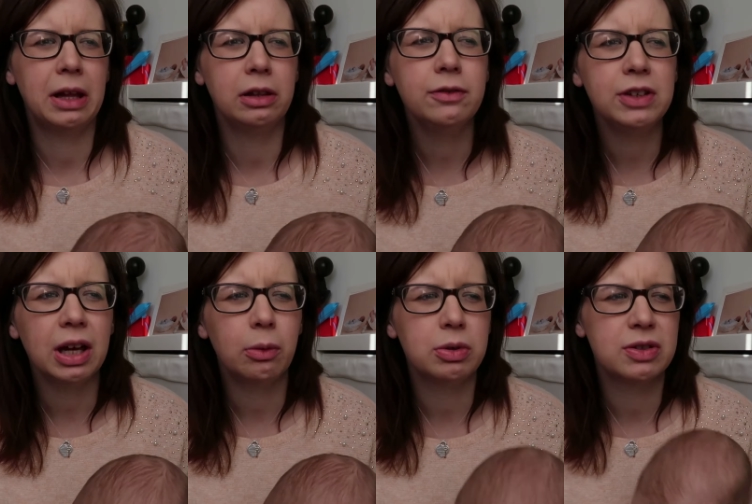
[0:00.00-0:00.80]

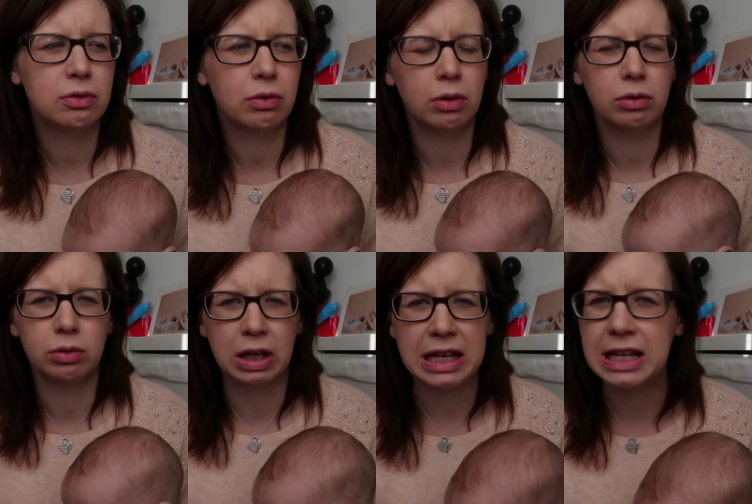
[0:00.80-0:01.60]
Olivia was
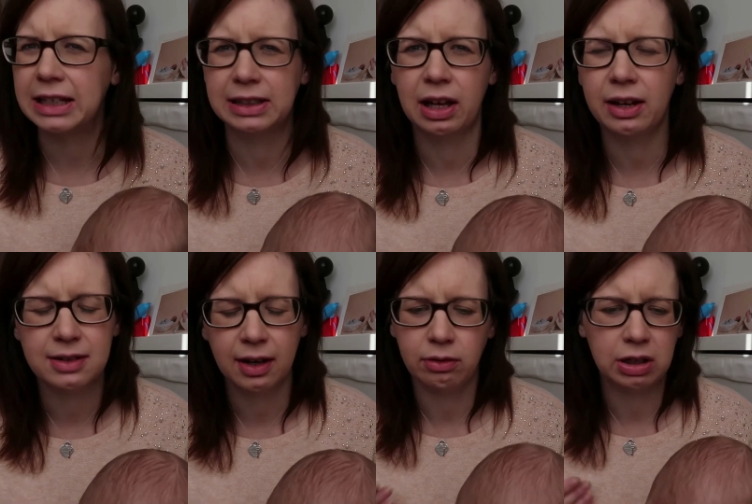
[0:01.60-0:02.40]
hated
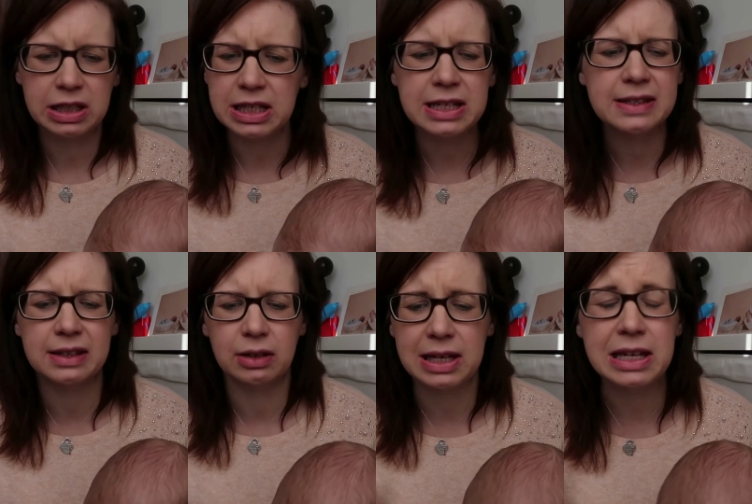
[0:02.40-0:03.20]
lying down, and
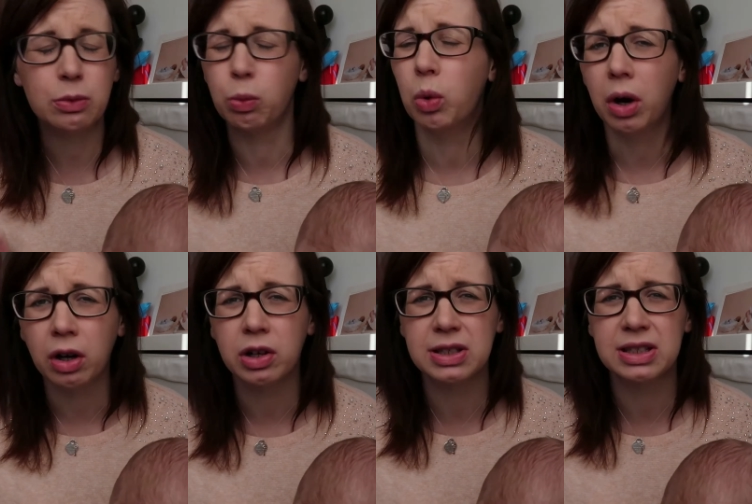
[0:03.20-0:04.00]
he's
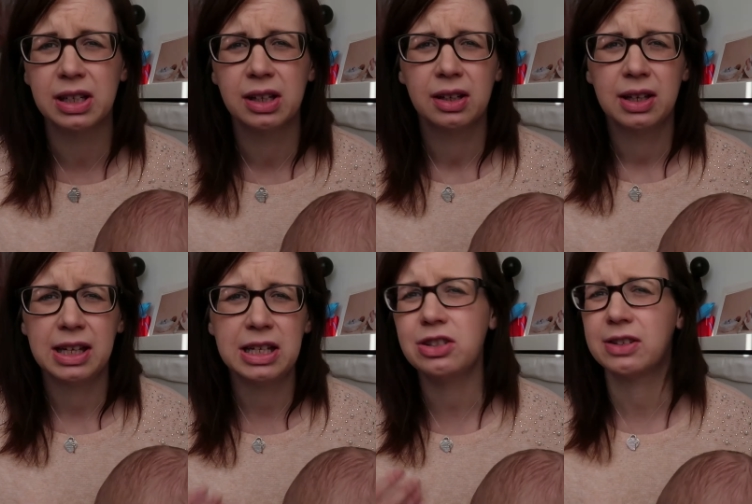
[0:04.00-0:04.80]
worse.
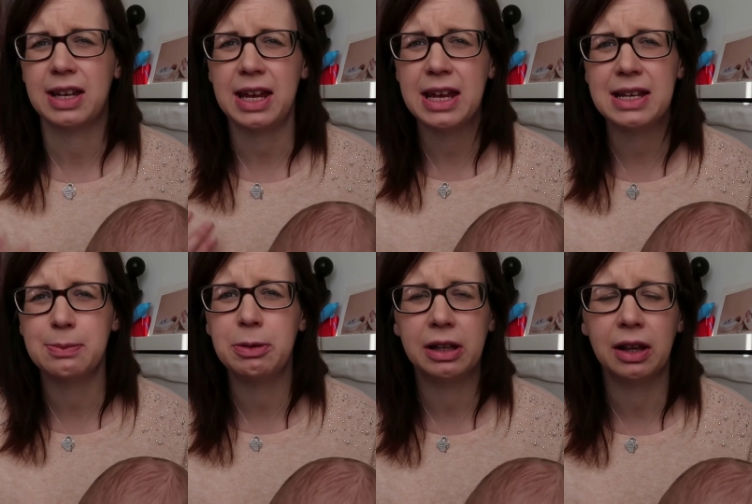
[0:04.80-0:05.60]
He just
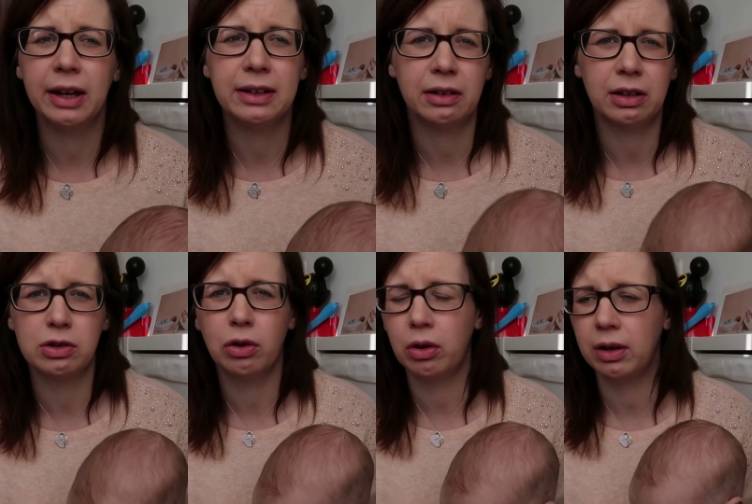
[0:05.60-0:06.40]
hates being lying down
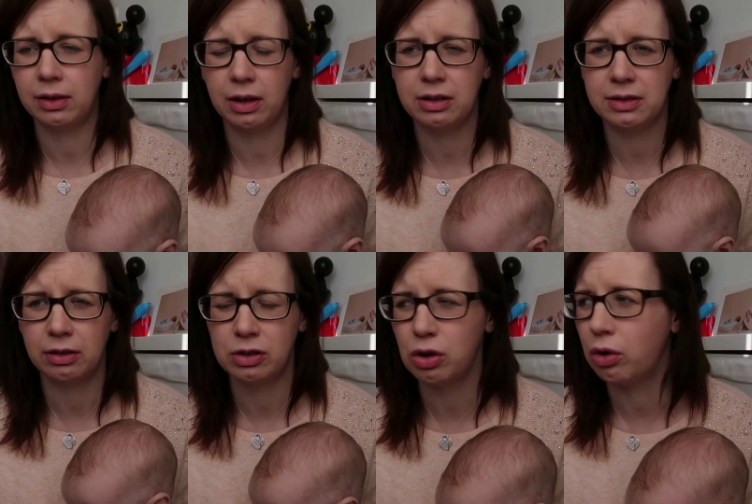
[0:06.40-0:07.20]
at all.
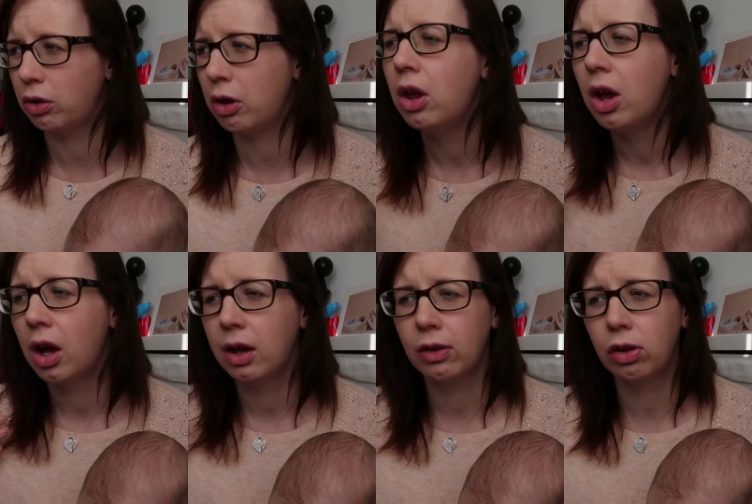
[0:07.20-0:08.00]

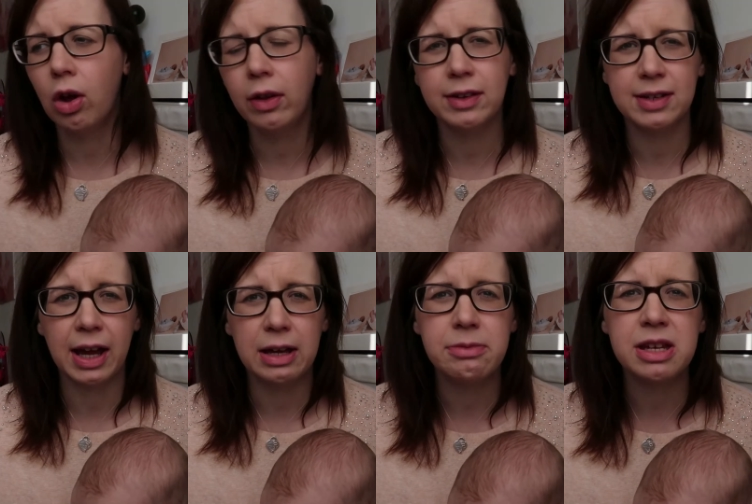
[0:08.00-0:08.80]
A lot of the
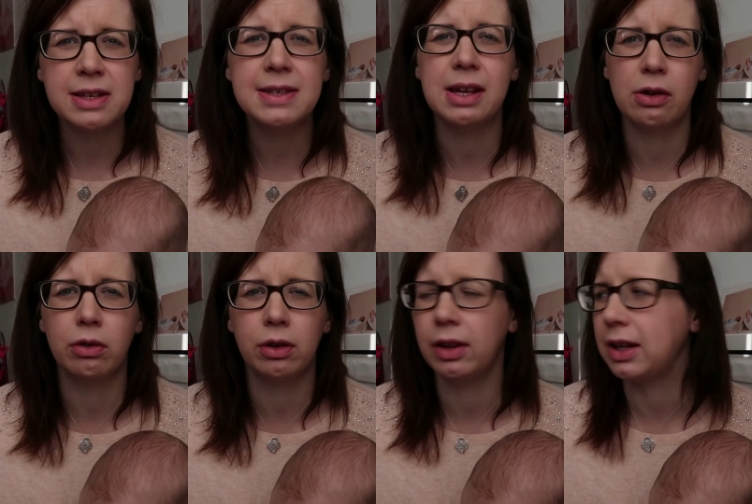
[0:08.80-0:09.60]
time he's sitting
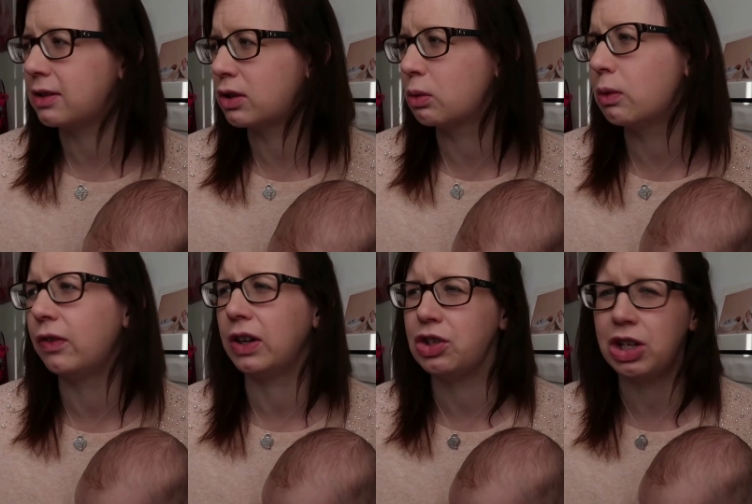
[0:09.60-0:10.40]
on the like
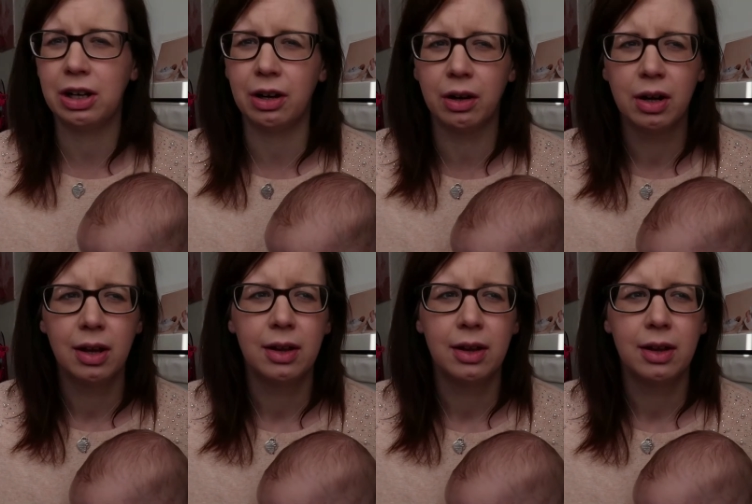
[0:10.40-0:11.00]
sofa chair,